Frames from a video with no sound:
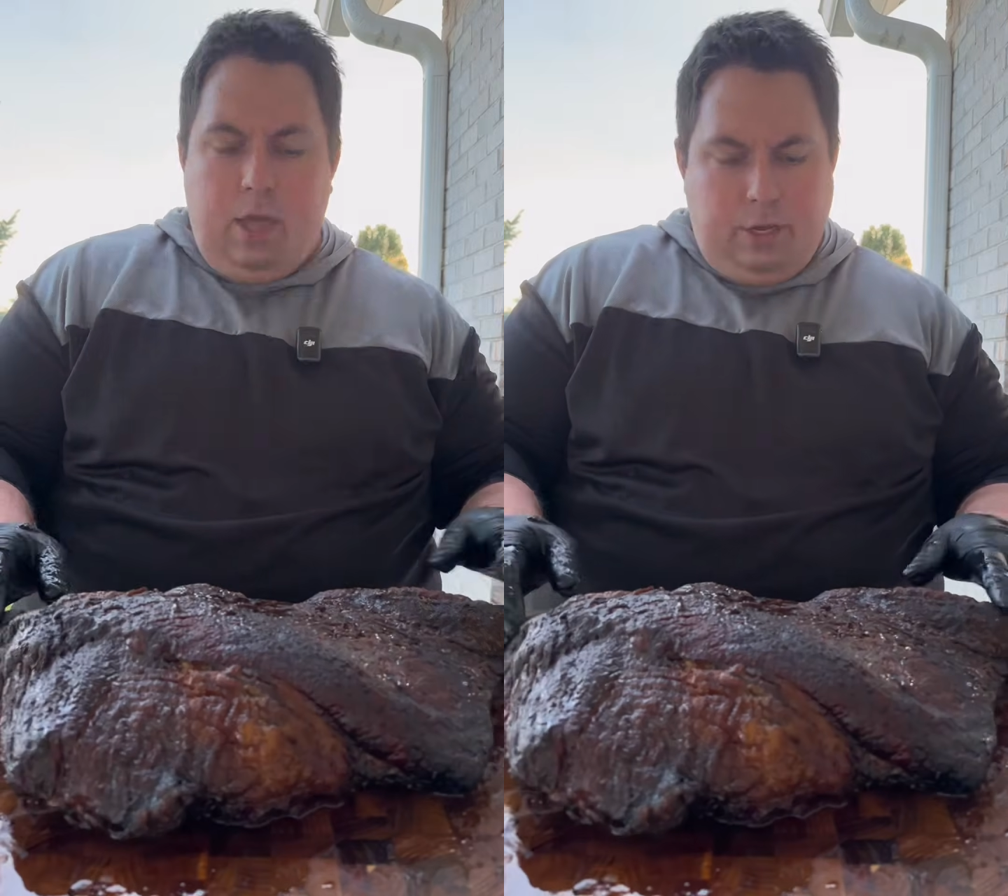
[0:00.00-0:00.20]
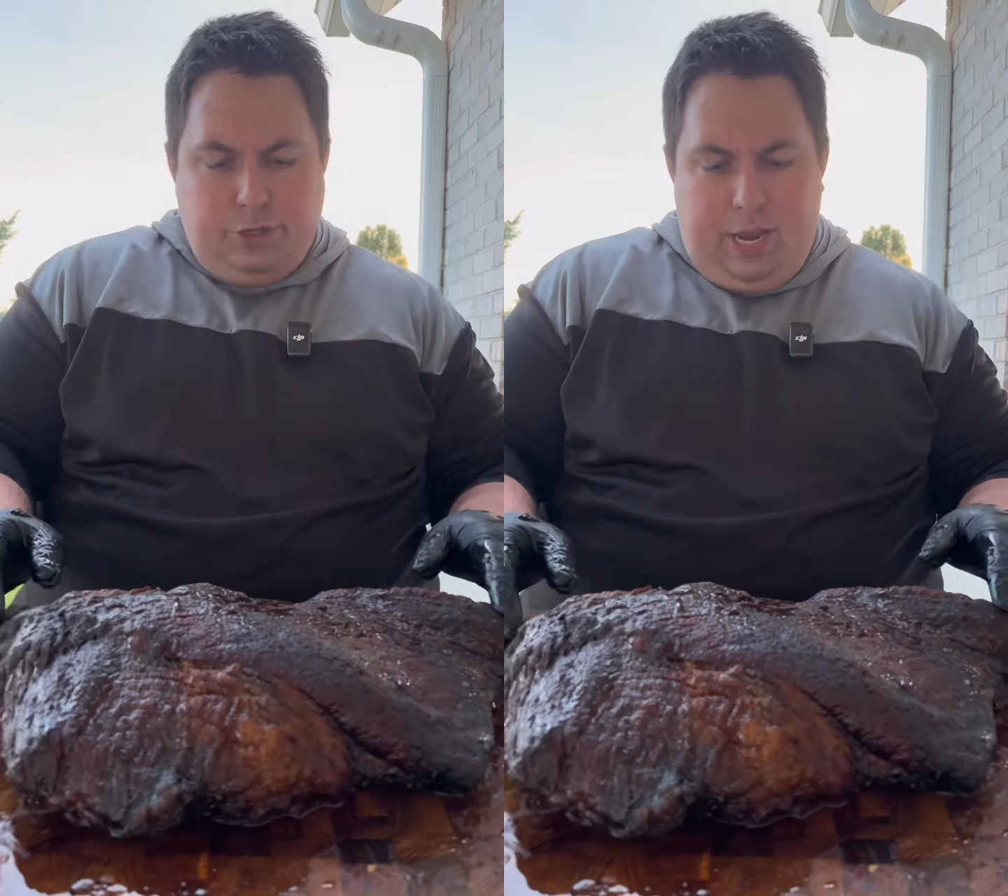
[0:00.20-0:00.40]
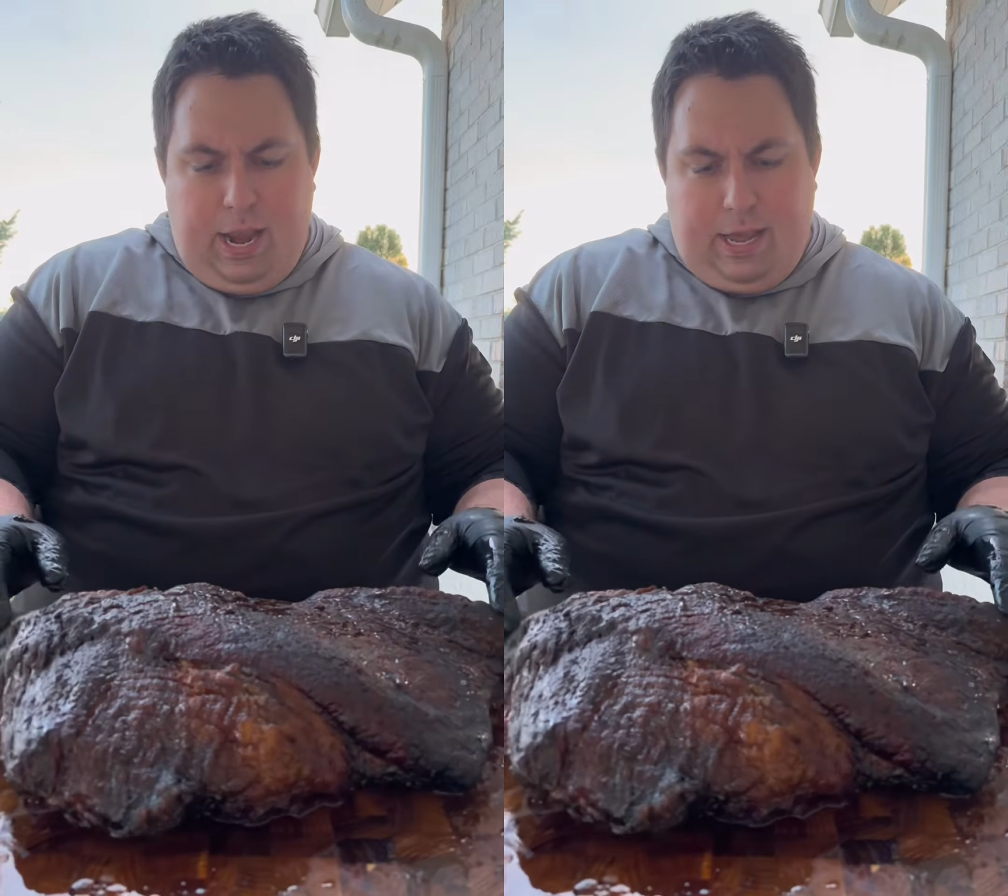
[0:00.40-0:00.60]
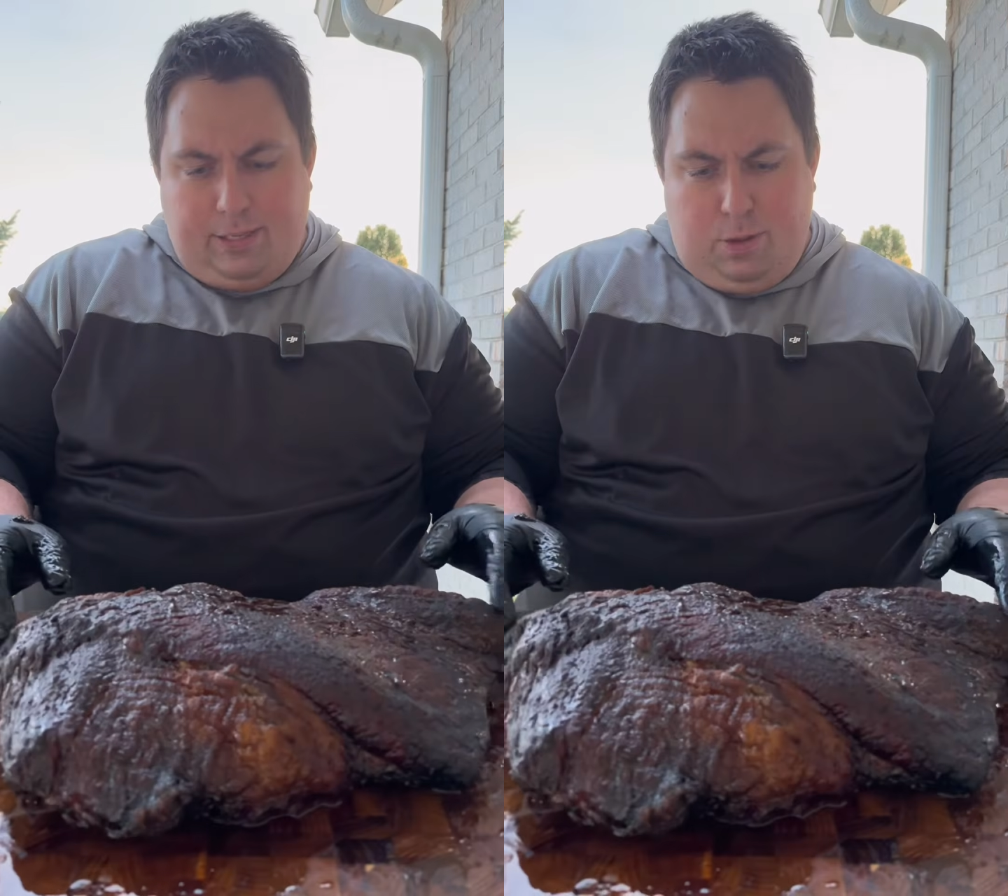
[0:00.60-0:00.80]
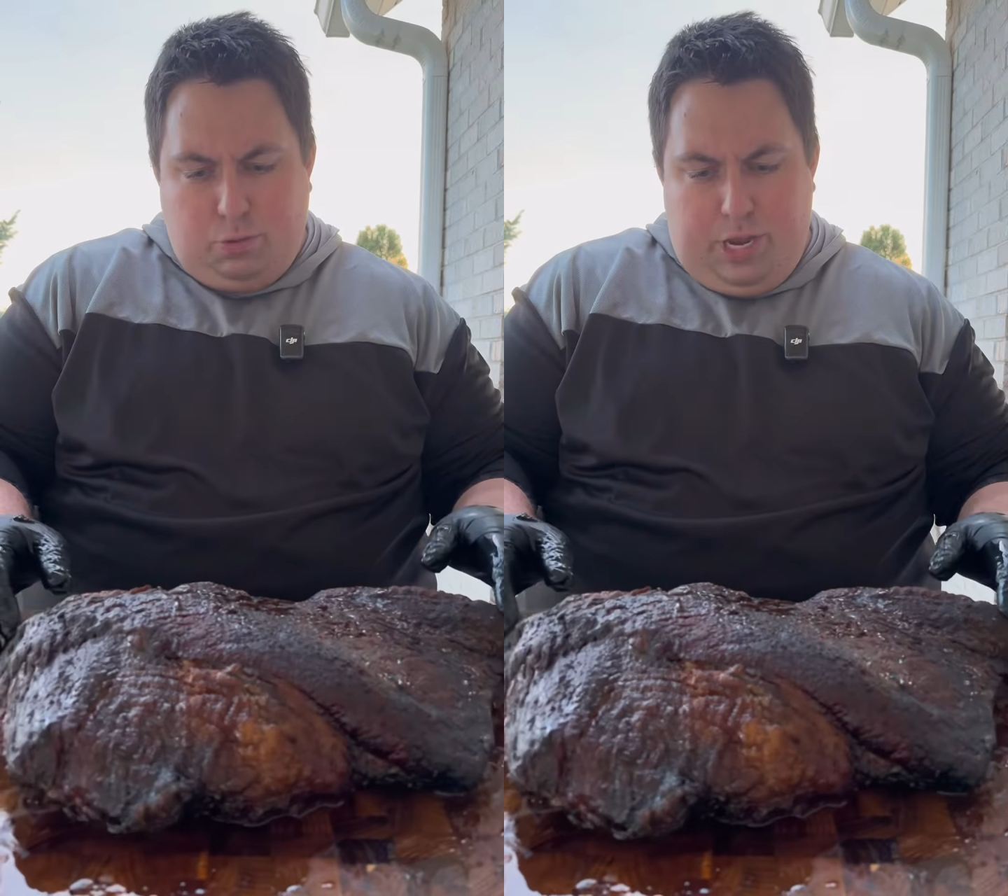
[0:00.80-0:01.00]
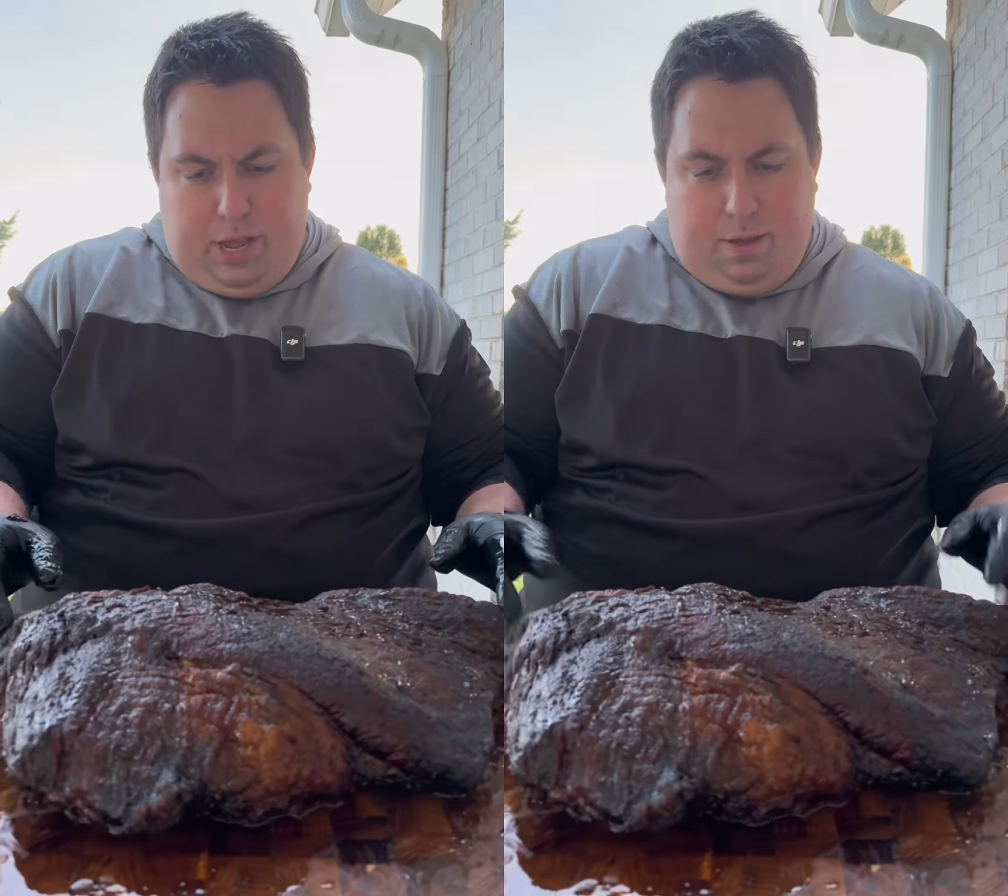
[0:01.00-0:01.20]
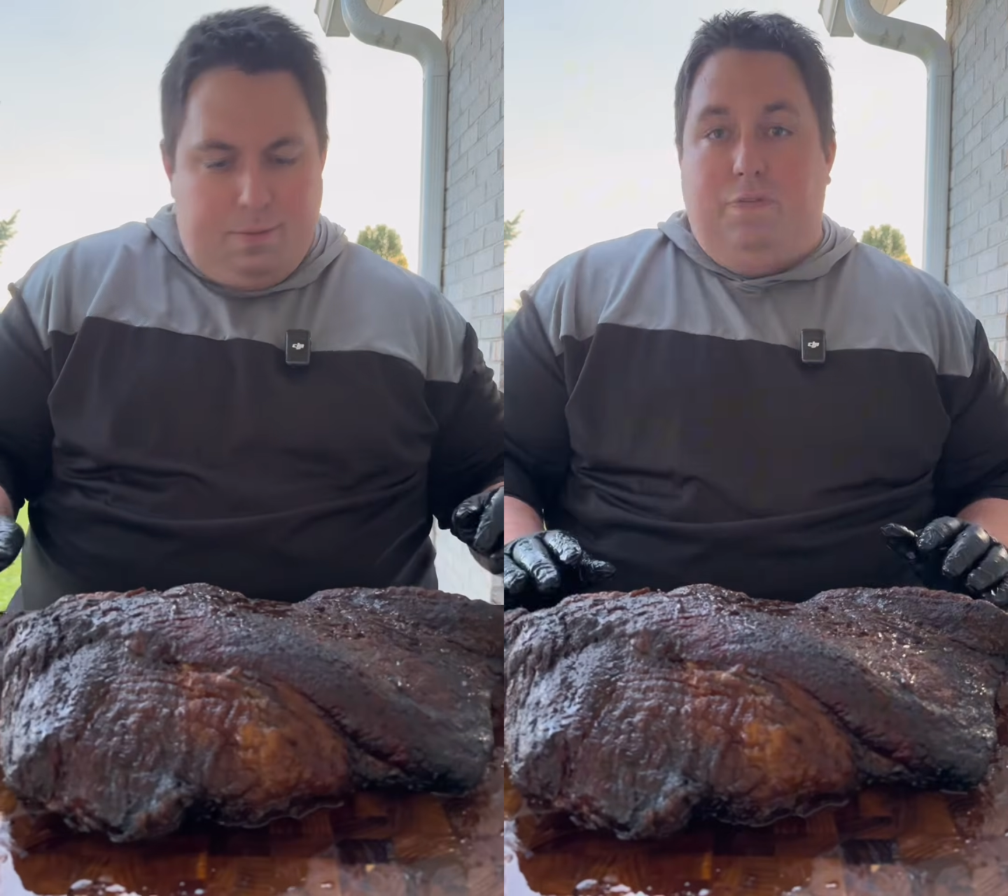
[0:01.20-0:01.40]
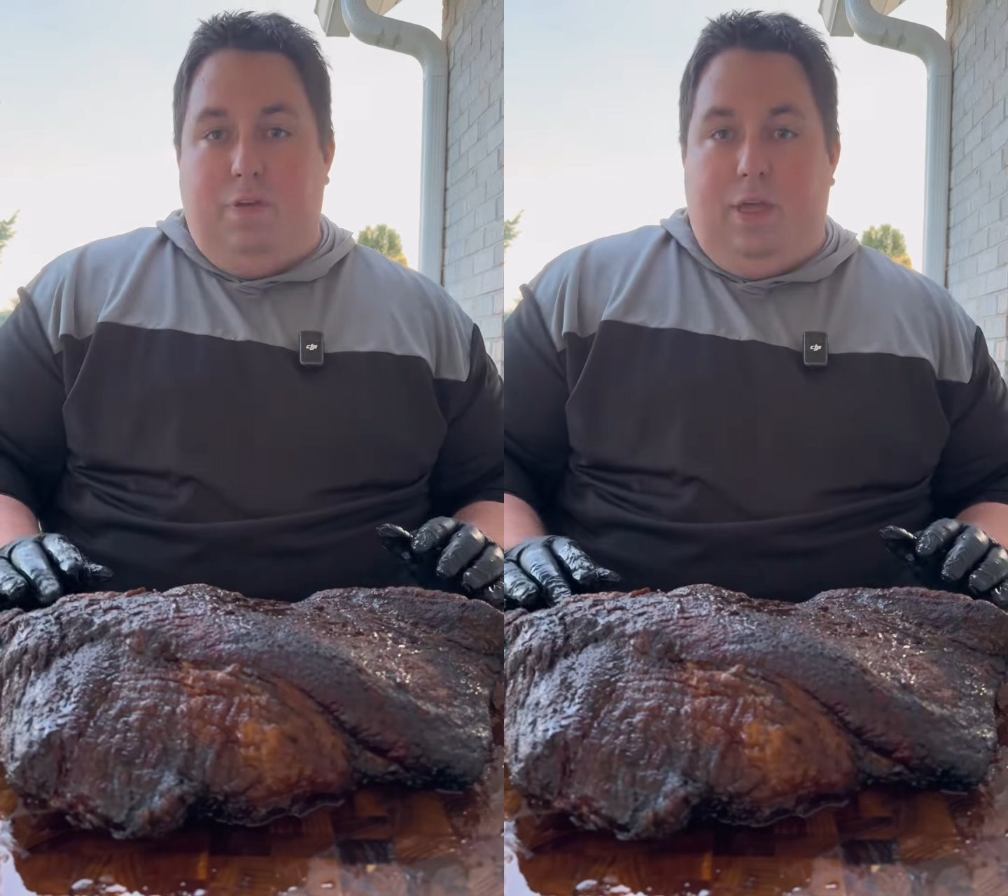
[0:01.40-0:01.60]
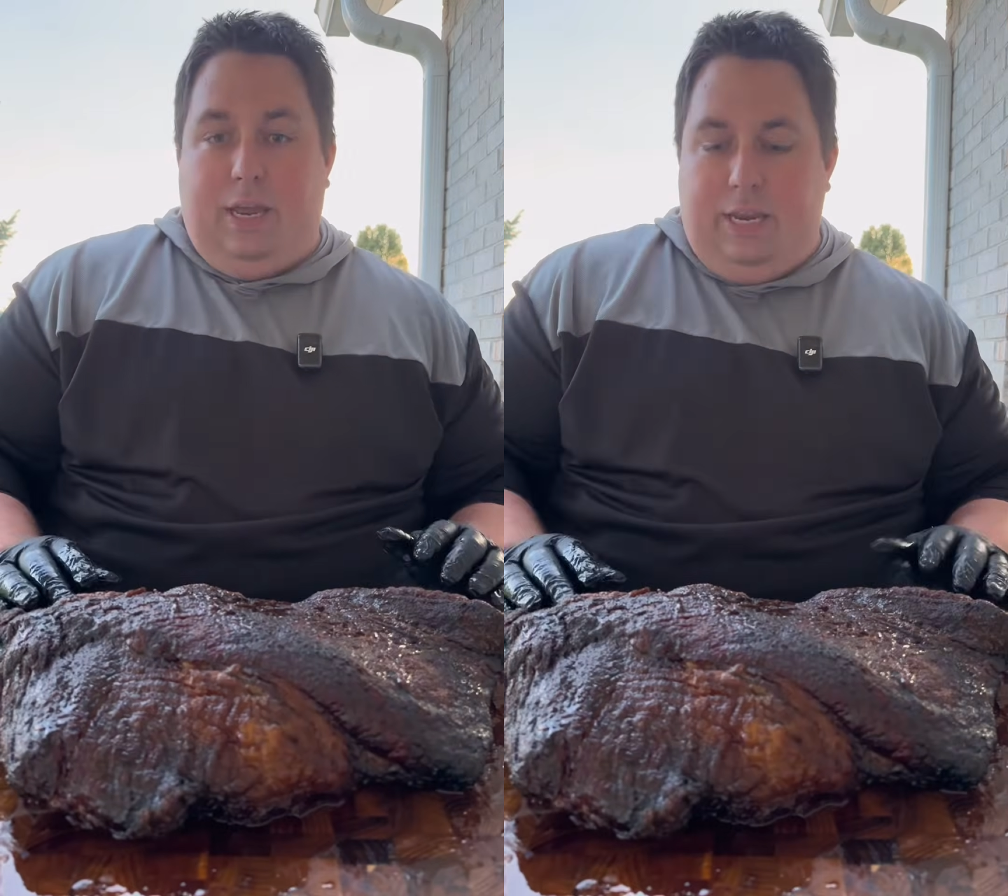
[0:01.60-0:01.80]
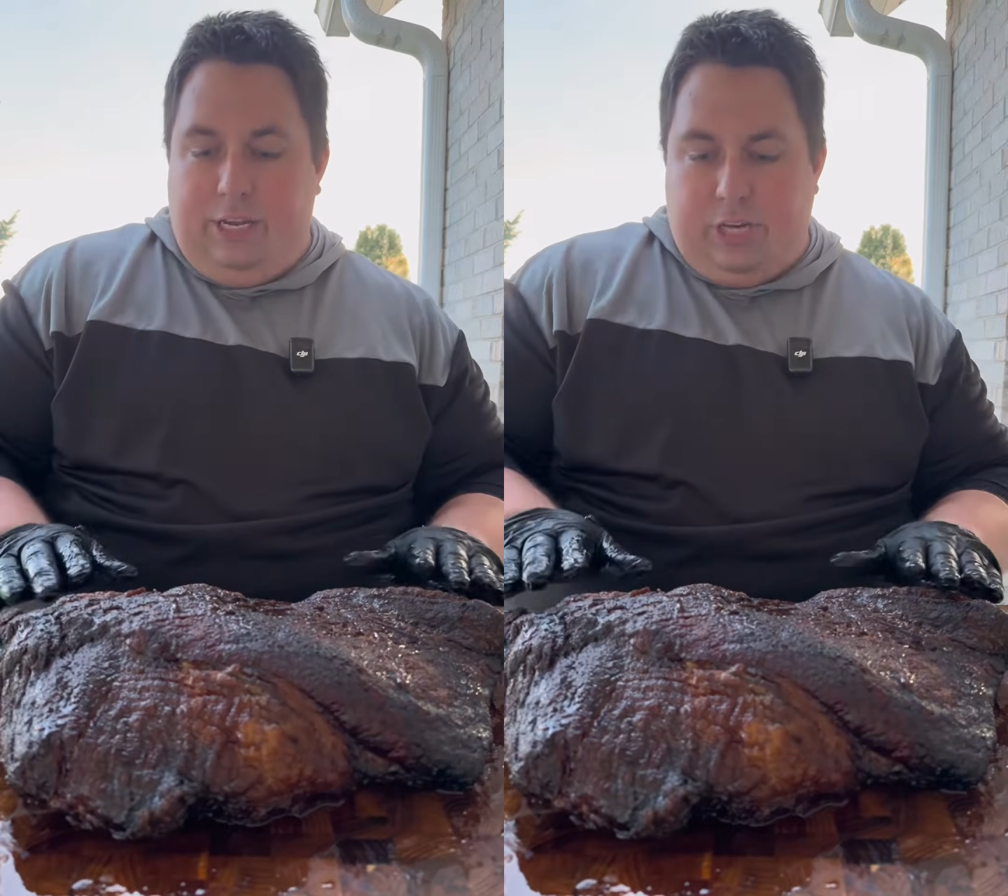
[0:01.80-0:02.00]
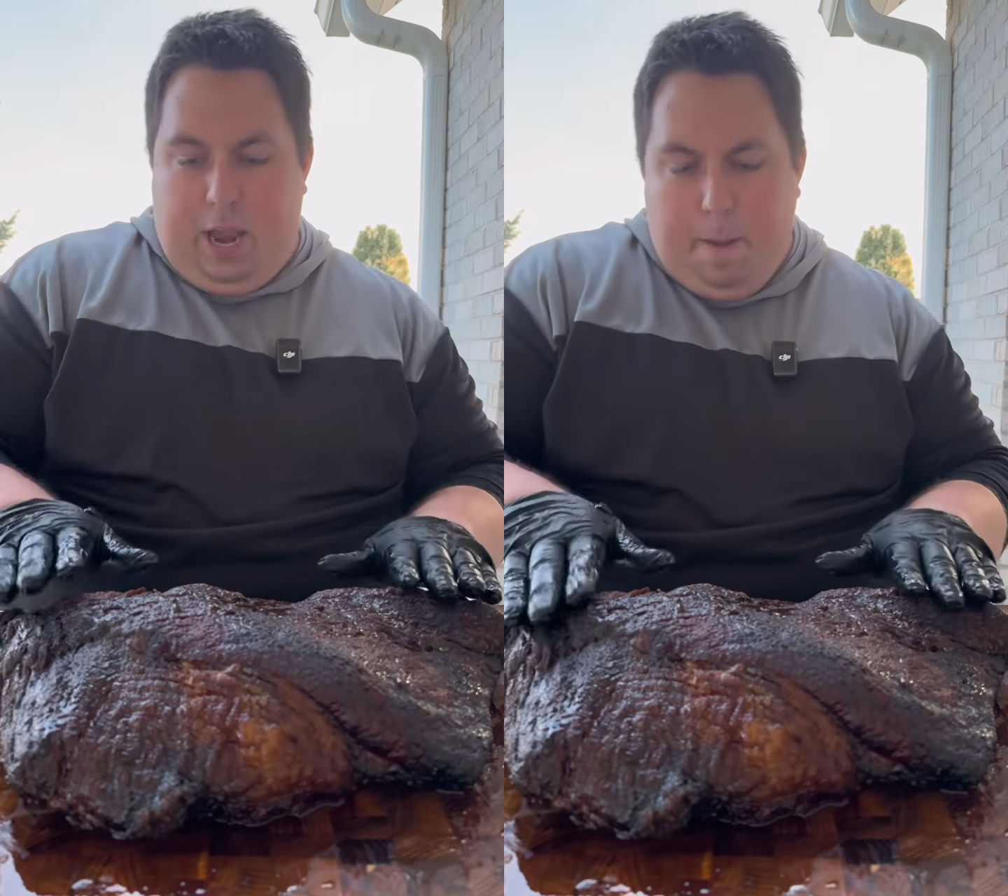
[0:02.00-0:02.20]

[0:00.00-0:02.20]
Shake it like a salt shaker. Feel like a DJ.